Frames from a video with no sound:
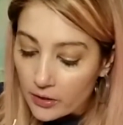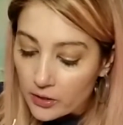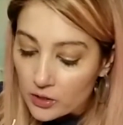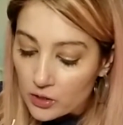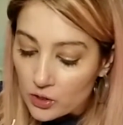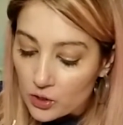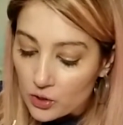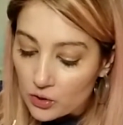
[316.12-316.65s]

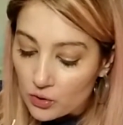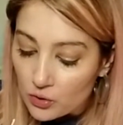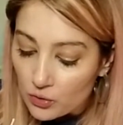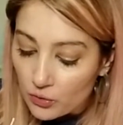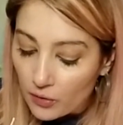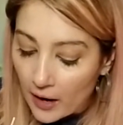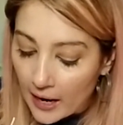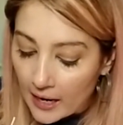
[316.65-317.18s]

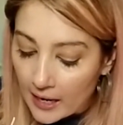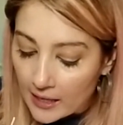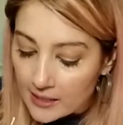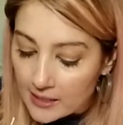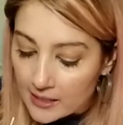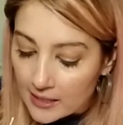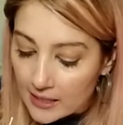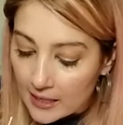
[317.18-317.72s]
straight
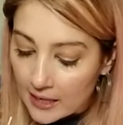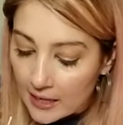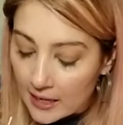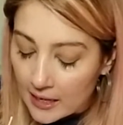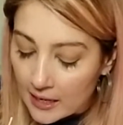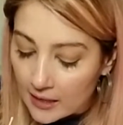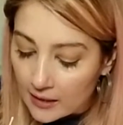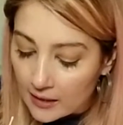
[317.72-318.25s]

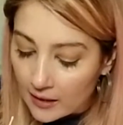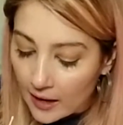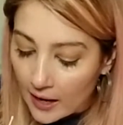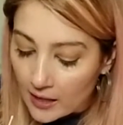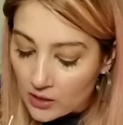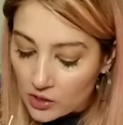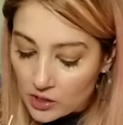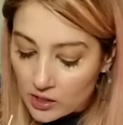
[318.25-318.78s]
in
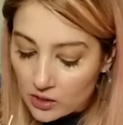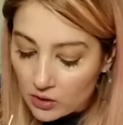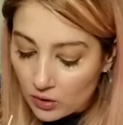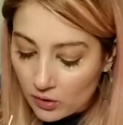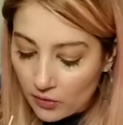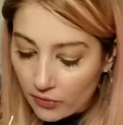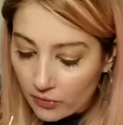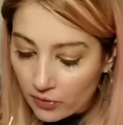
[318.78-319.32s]
and just sort
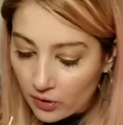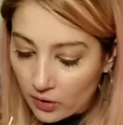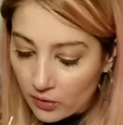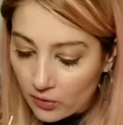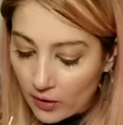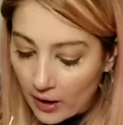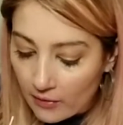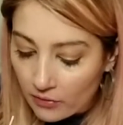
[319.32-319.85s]
of
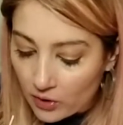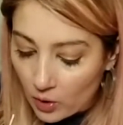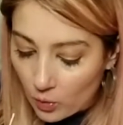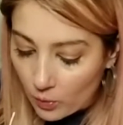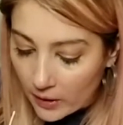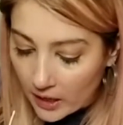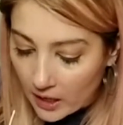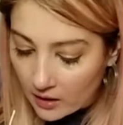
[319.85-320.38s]
grab your
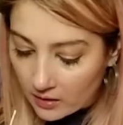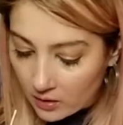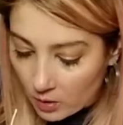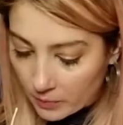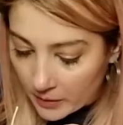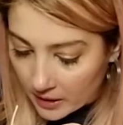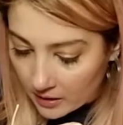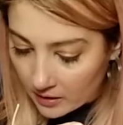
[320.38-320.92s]
wick a little
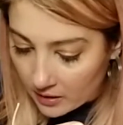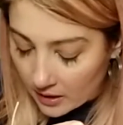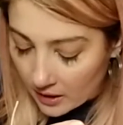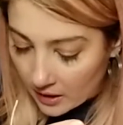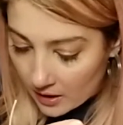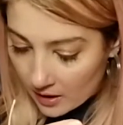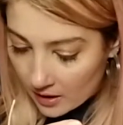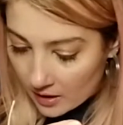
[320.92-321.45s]
bit
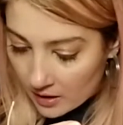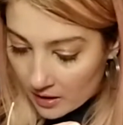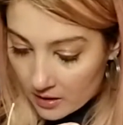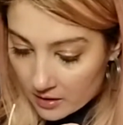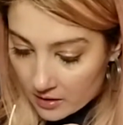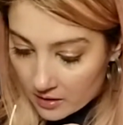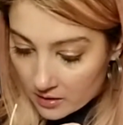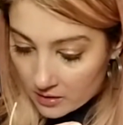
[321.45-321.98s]

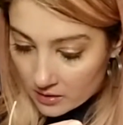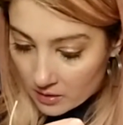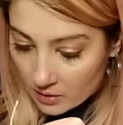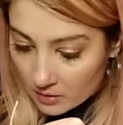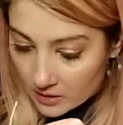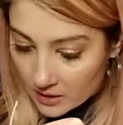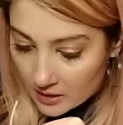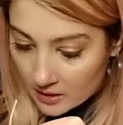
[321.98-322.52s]
so
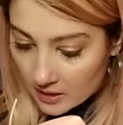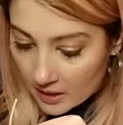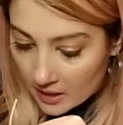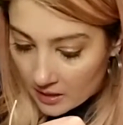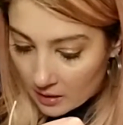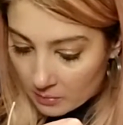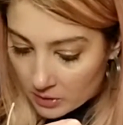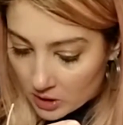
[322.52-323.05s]
it doesn't end
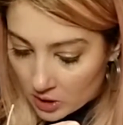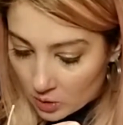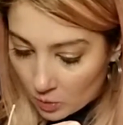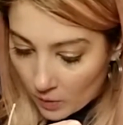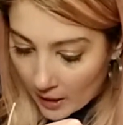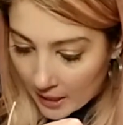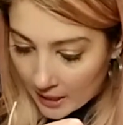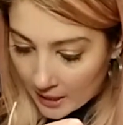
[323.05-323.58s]
up
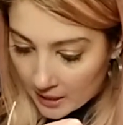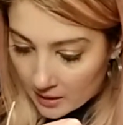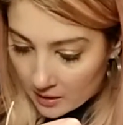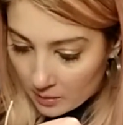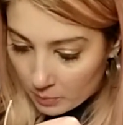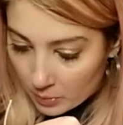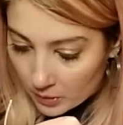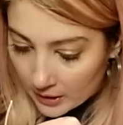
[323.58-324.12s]
swaying in the
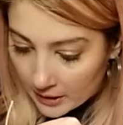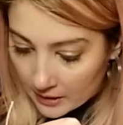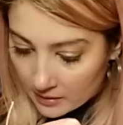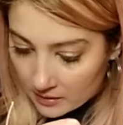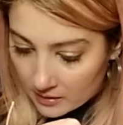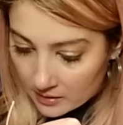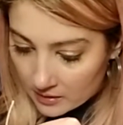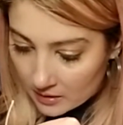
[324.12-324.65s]

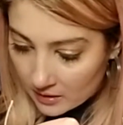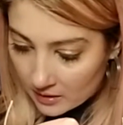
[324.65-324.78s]
breeze.